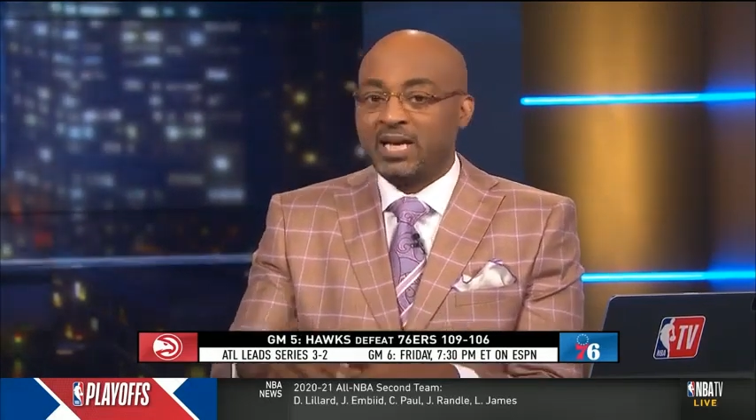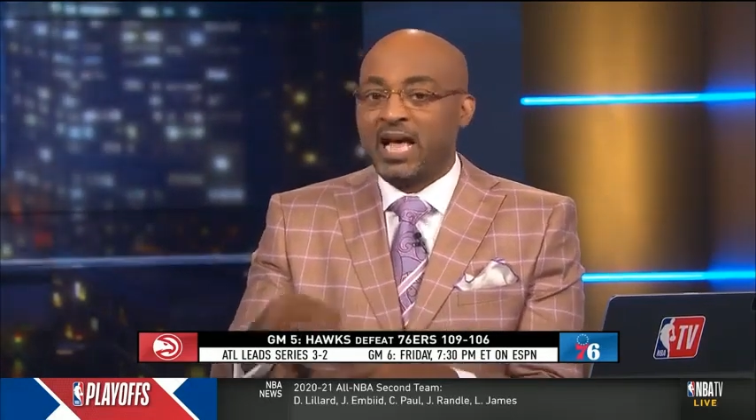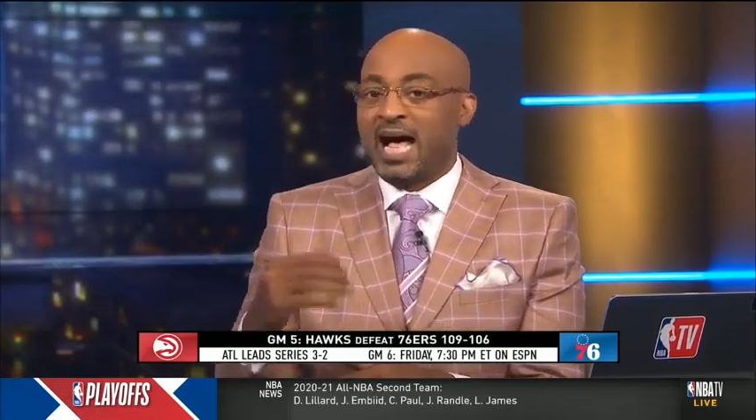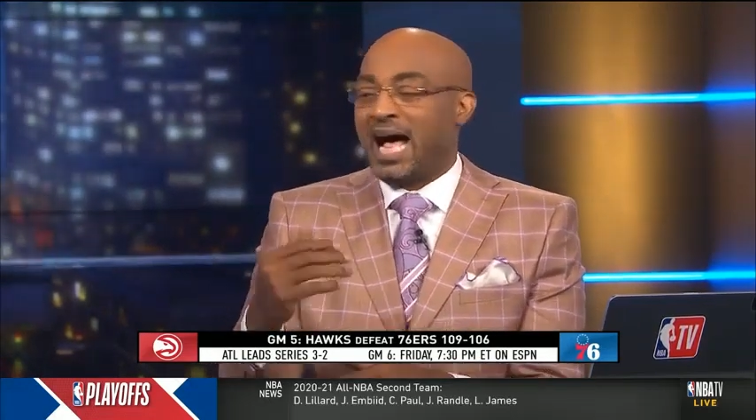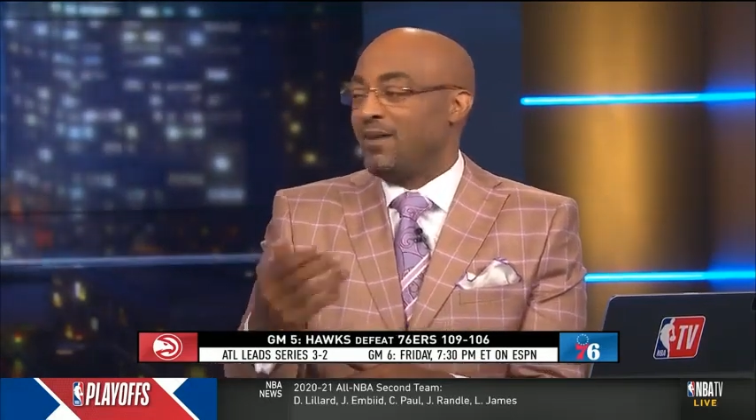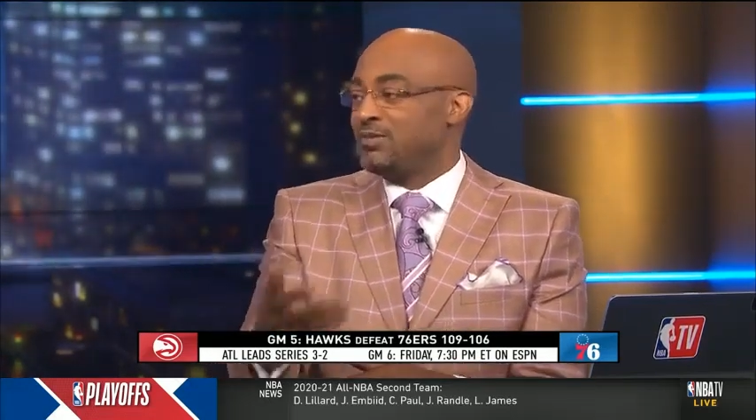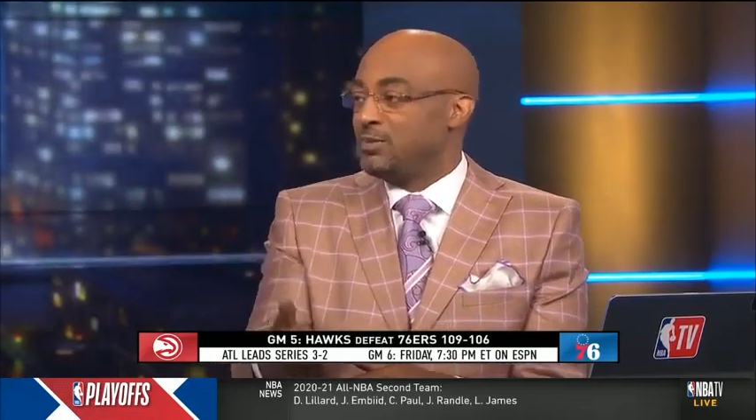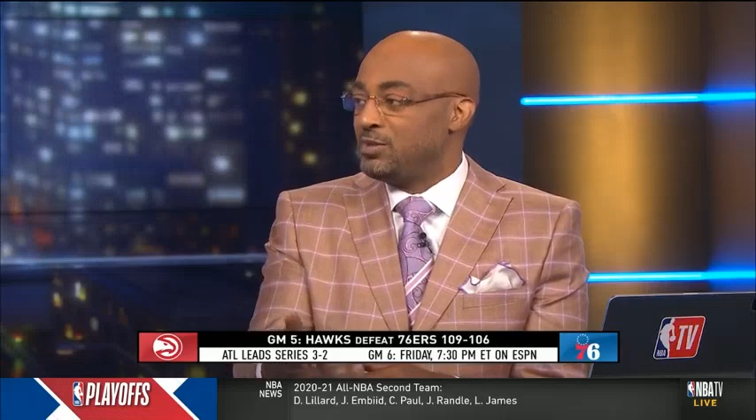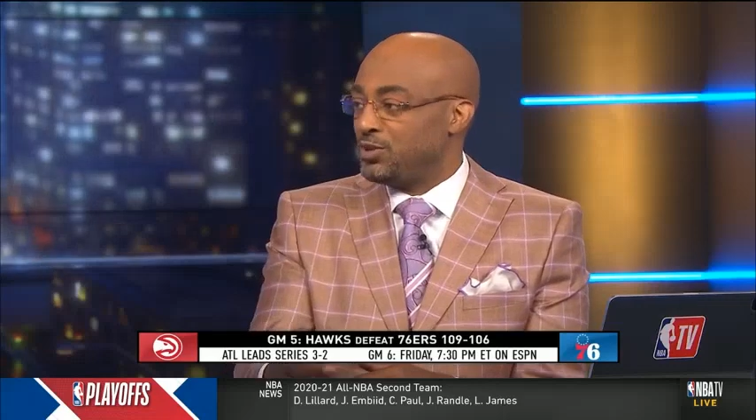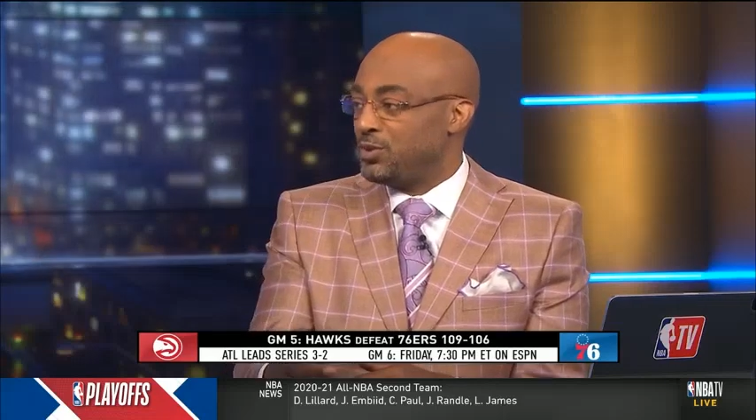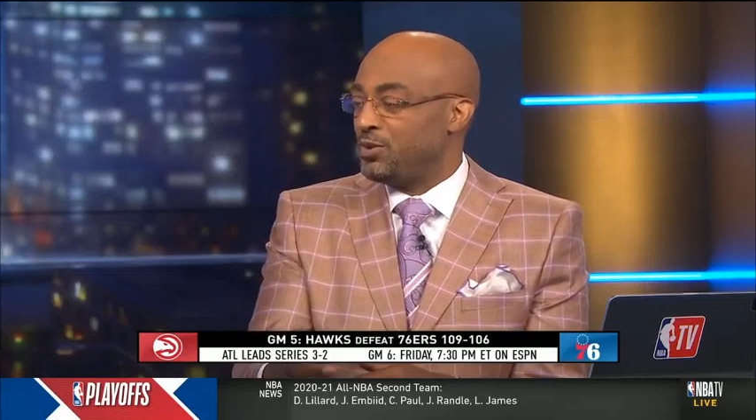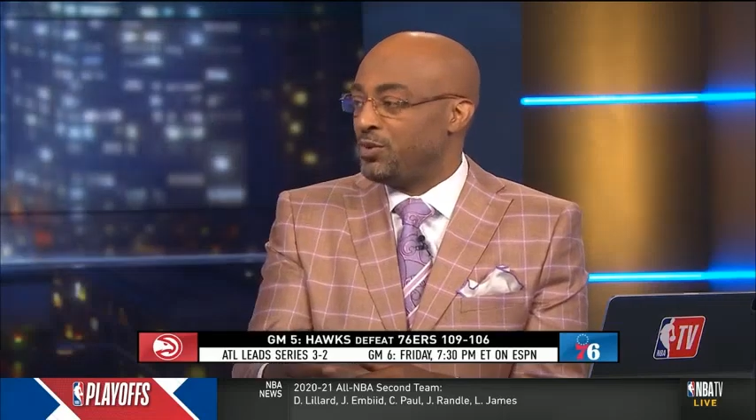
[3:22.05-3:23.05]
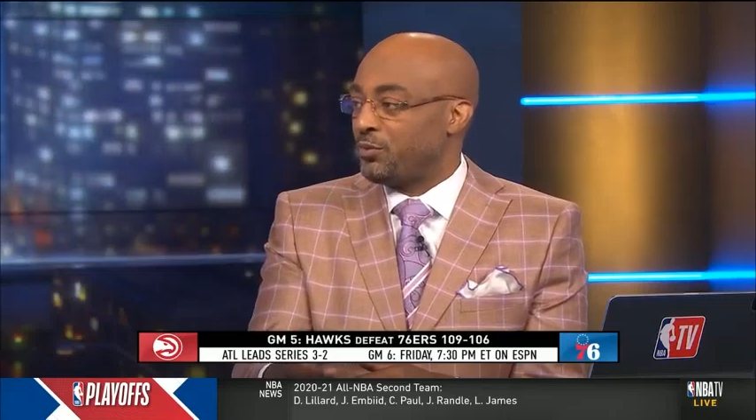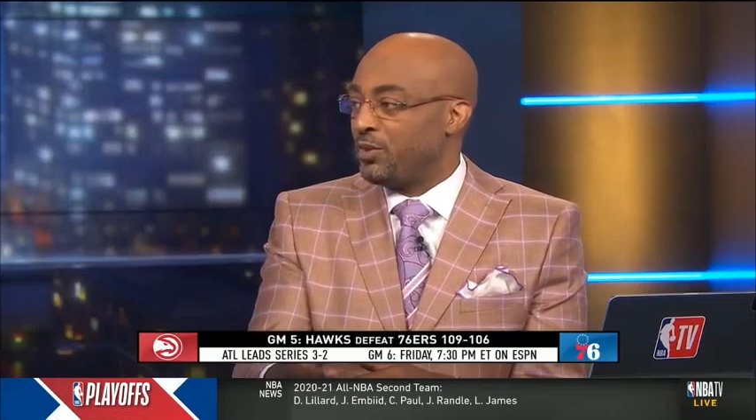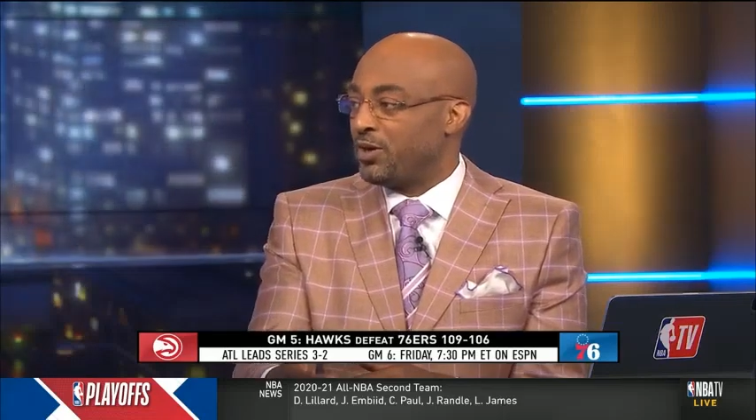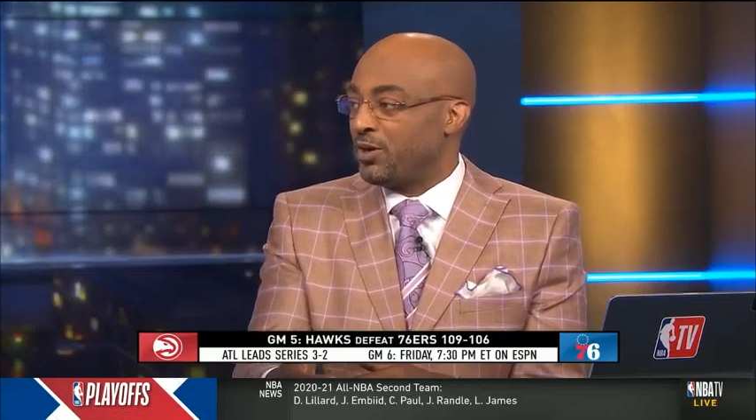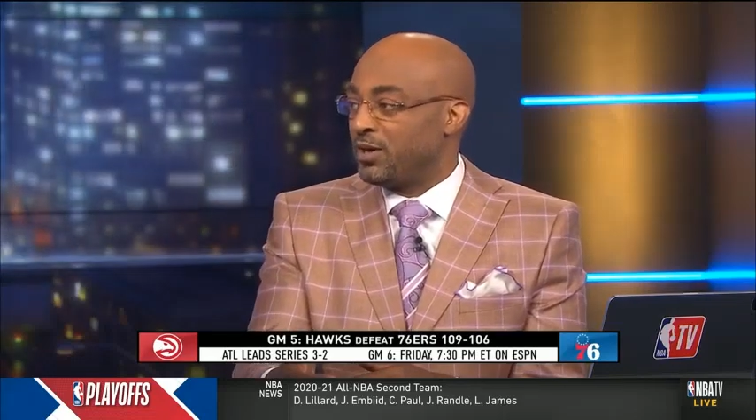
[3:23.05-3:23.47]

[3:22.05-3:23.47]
Obviously, he was shooting a 3 early in